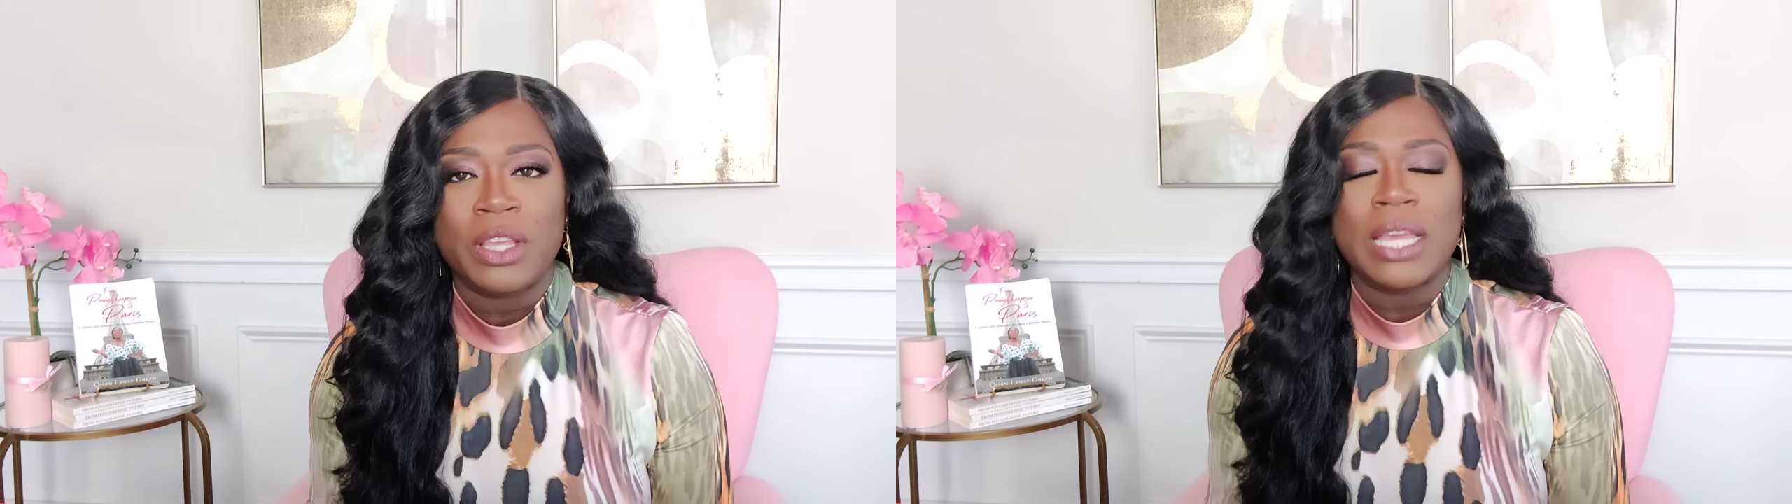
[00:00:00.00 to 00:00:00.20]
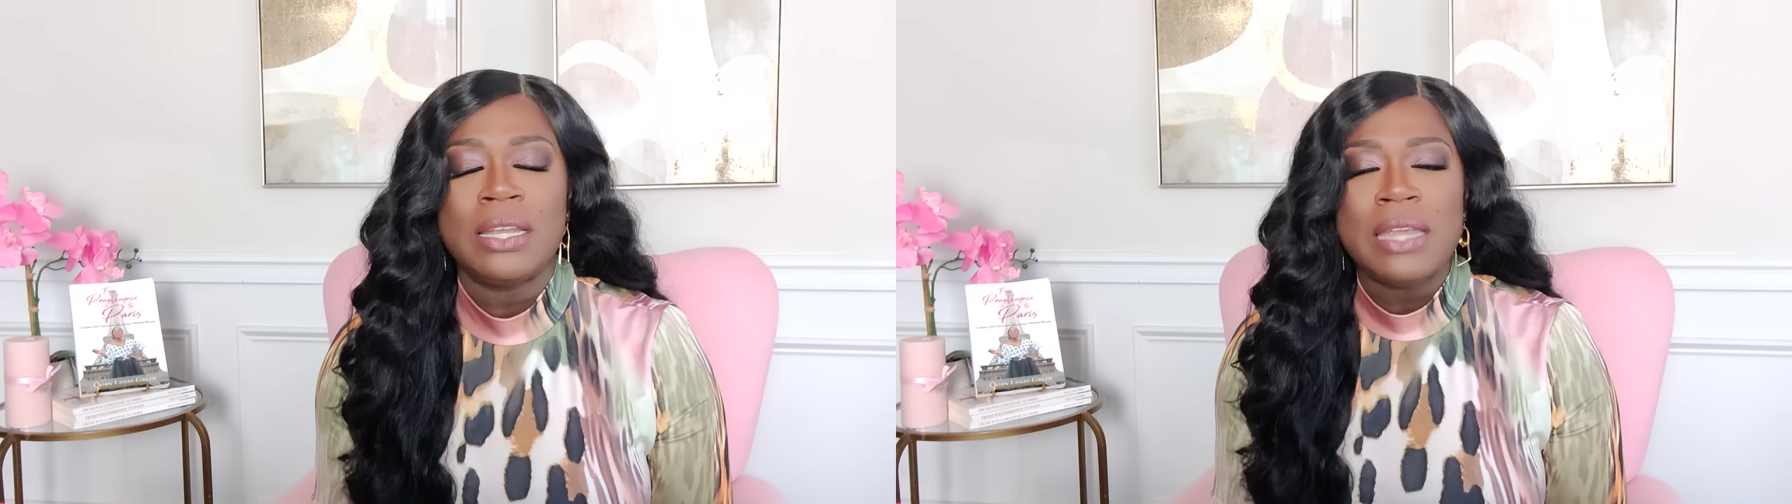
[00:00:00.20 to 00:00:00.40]

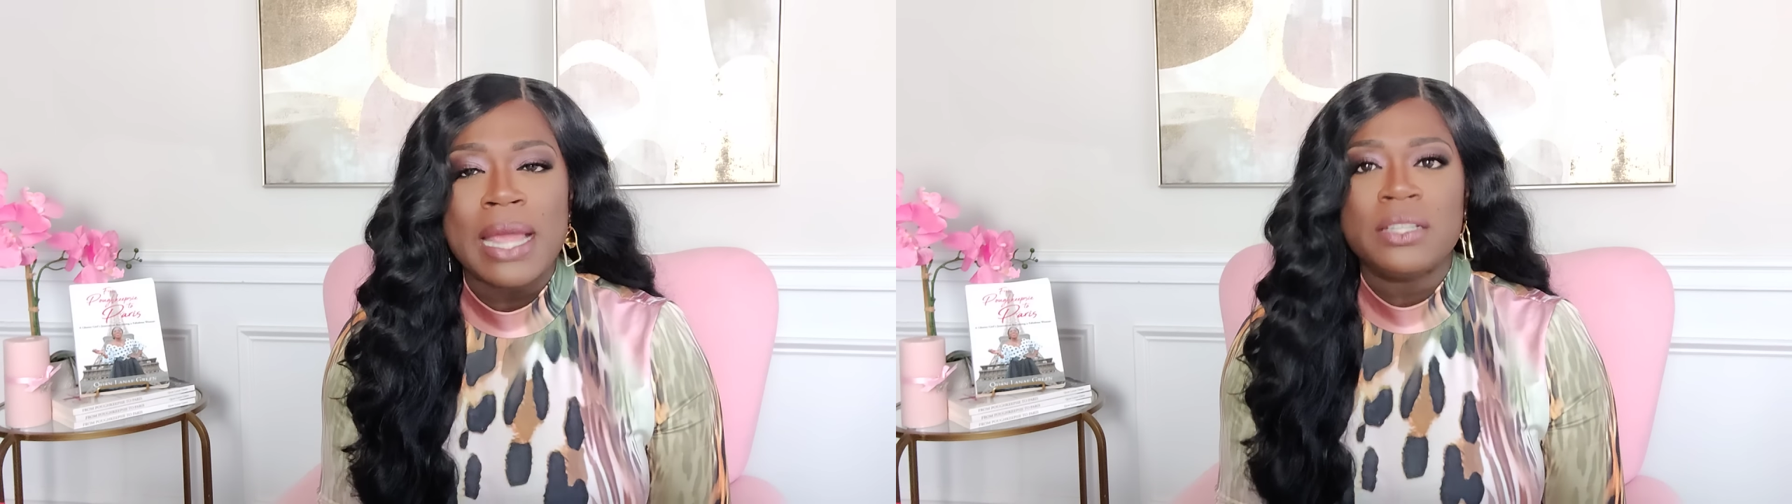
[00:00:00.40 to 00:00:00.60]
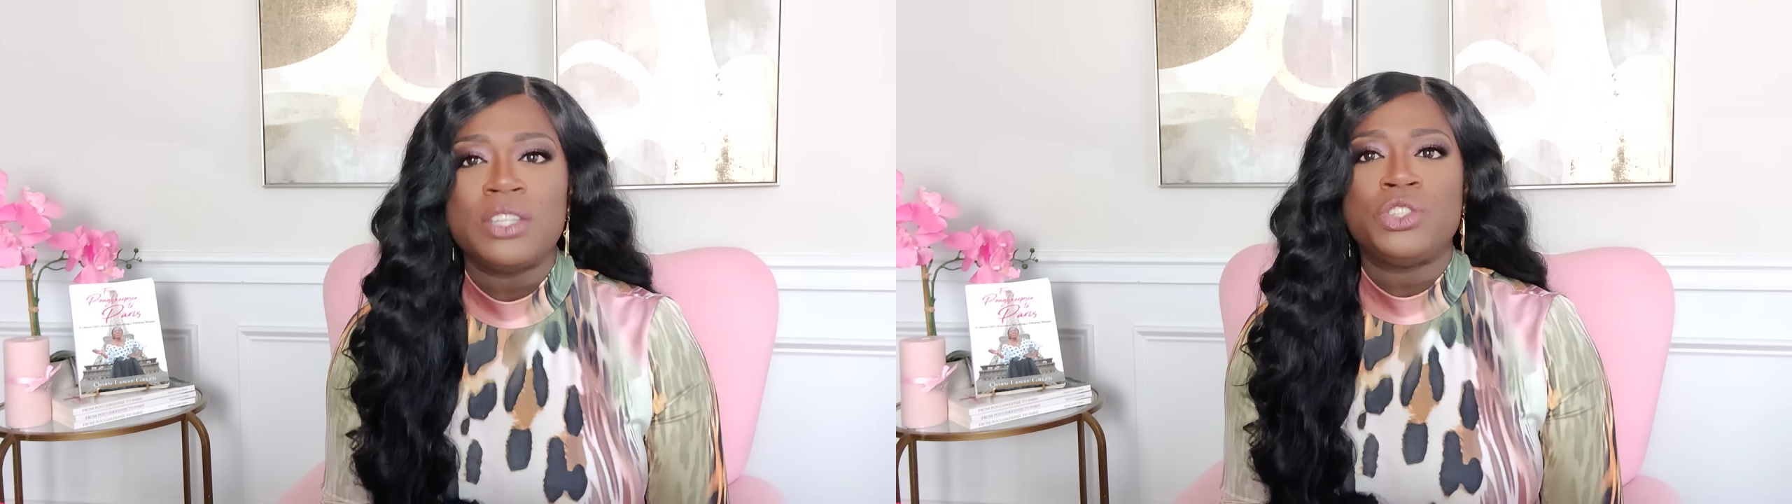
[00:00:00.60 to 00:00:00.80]

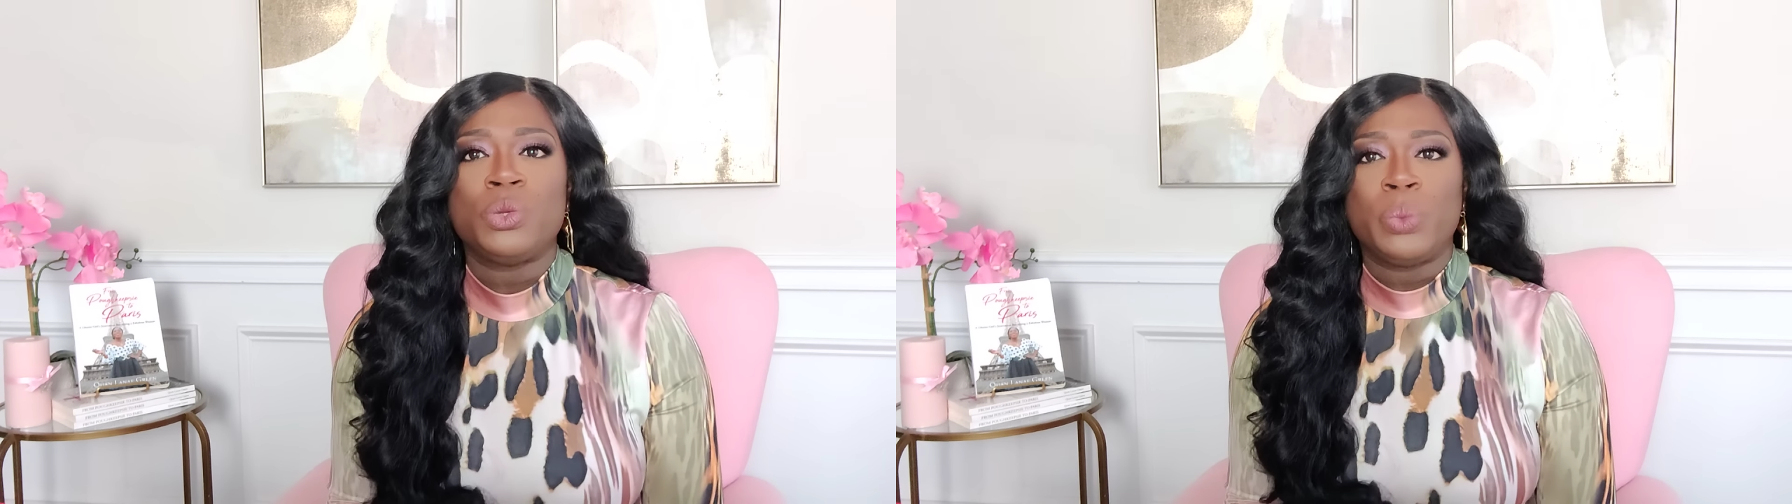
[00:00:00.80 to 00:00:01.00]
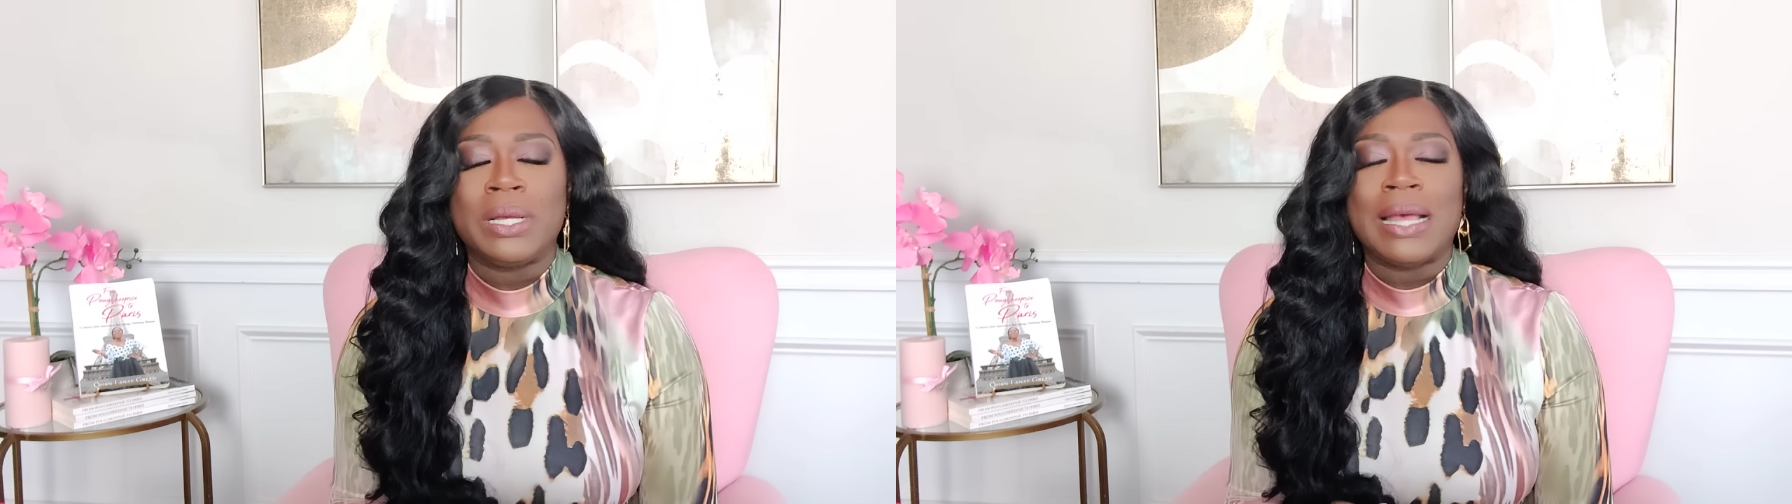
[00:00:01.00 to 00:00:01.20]
connected
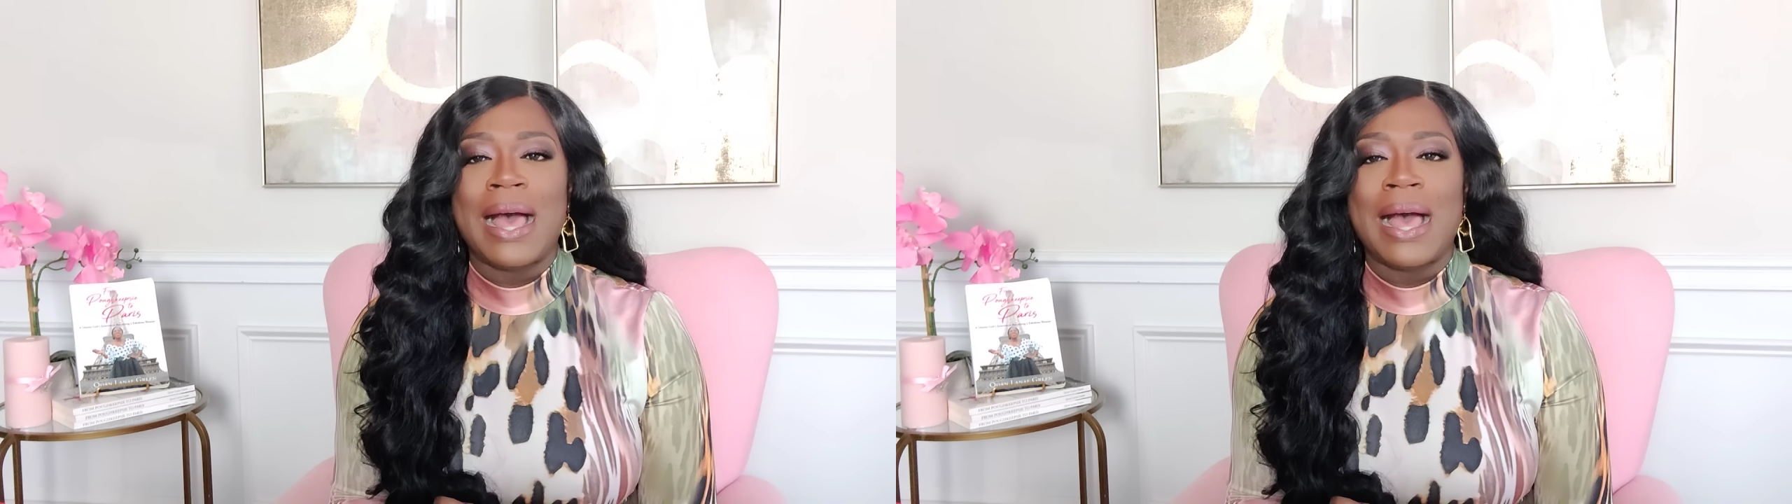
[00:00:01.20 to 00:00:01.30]
to what